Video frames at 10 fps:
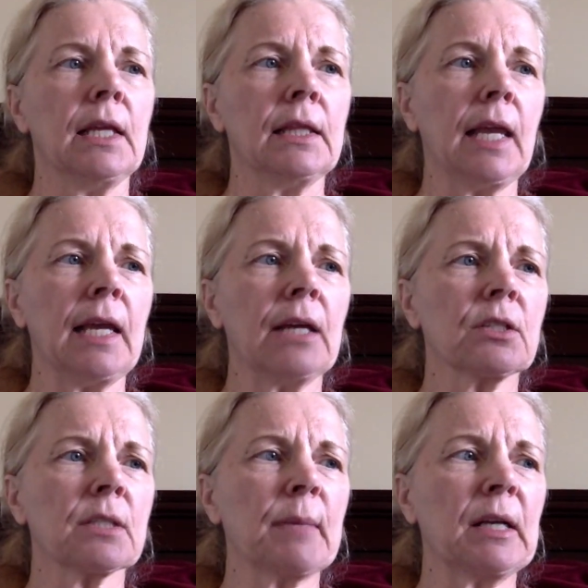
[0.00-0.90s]
The air
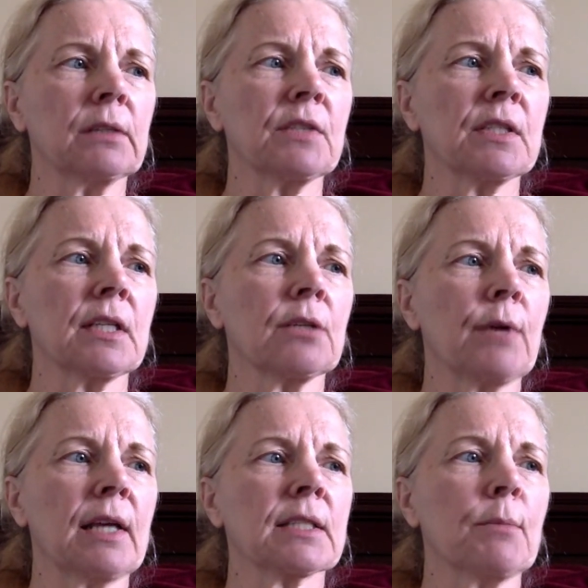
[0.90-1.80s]
smelled of
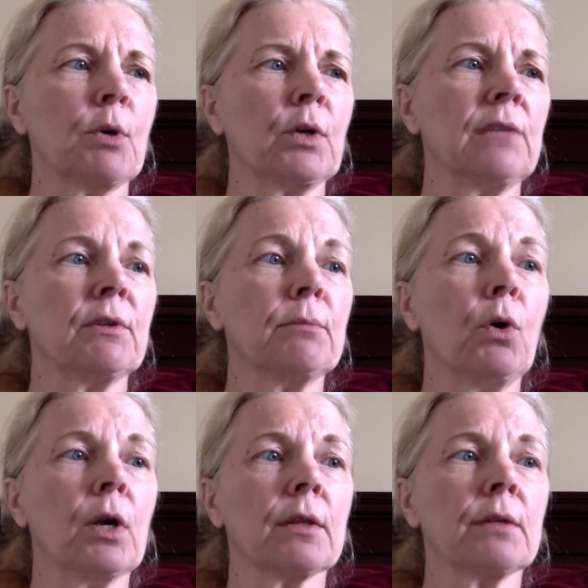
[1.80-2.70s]
cigarette smoke even
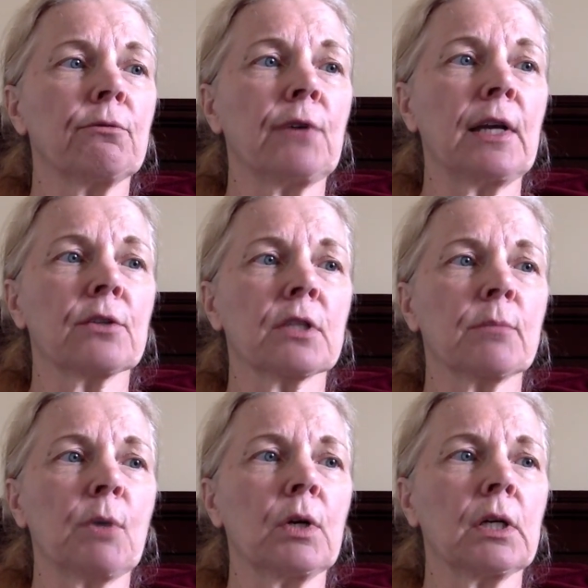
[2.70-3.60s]
more than fire
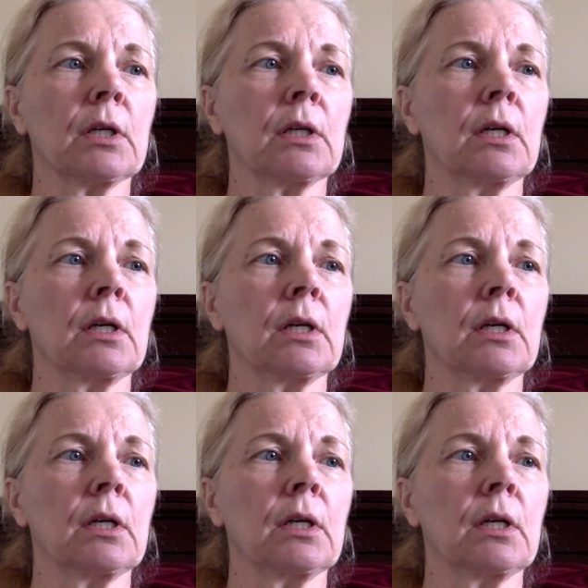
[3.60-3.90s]
smoke.